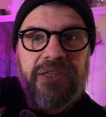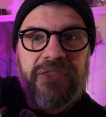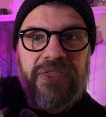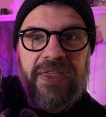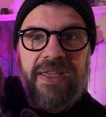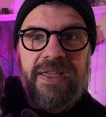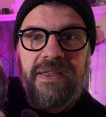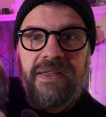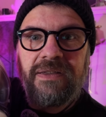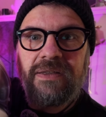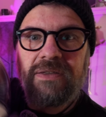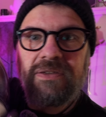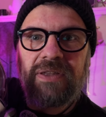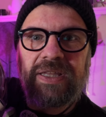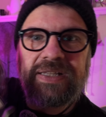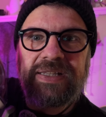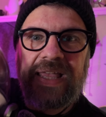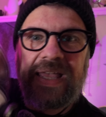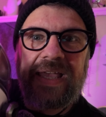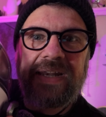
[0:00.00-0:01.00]
thing
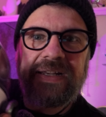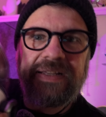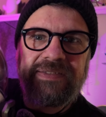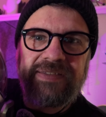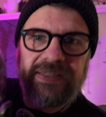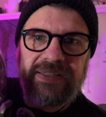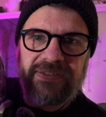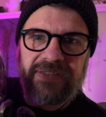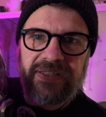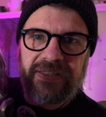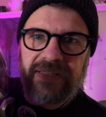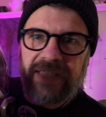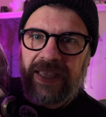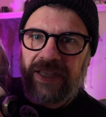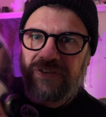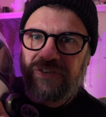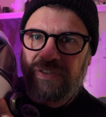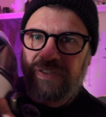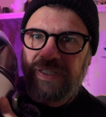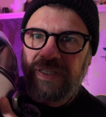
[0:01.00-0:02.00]
like that. It's easy,
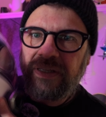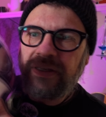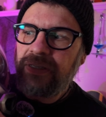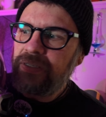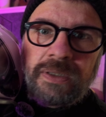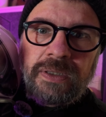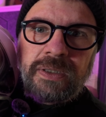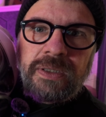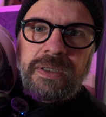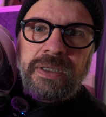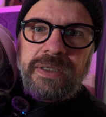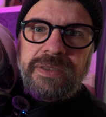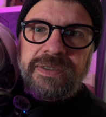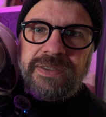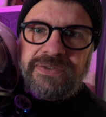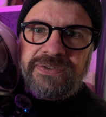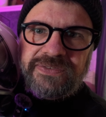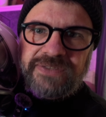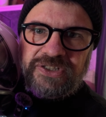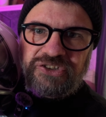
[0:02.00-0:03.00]
actually.
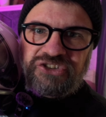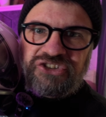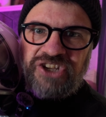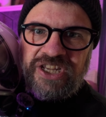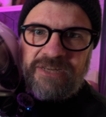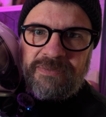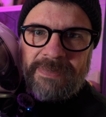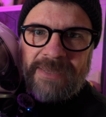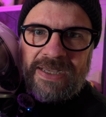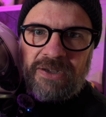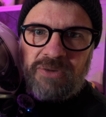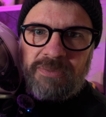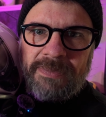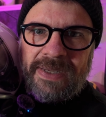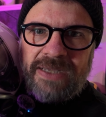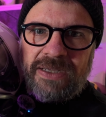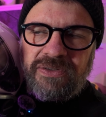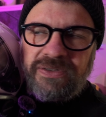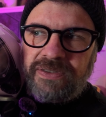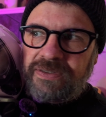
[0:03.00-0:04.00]
This is a chin
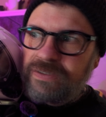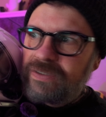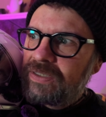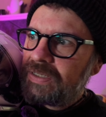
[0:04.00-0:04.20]
mount,